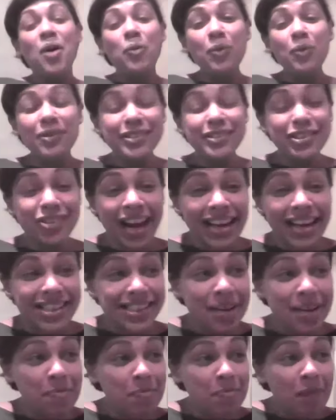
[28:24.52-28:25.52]
Well,
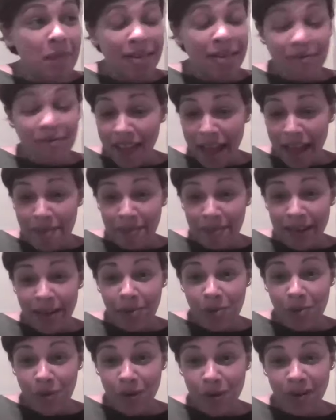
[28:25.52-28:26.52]
strangely, my family
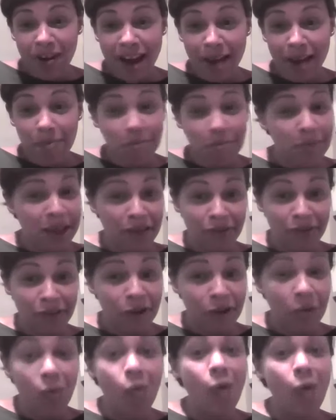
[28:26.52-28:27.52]
walk around
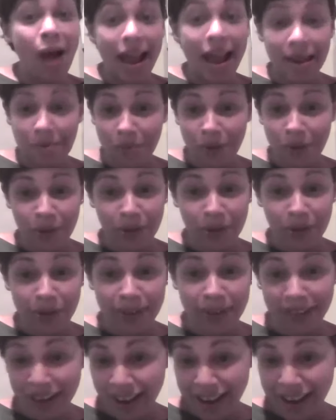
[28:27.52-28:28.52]
barefoot way more
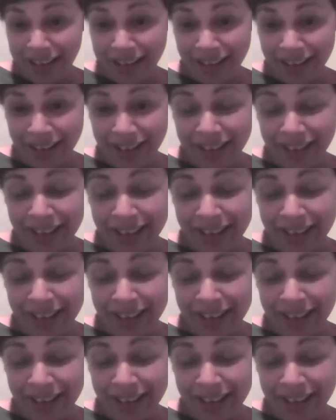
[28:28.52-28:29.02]
than I do,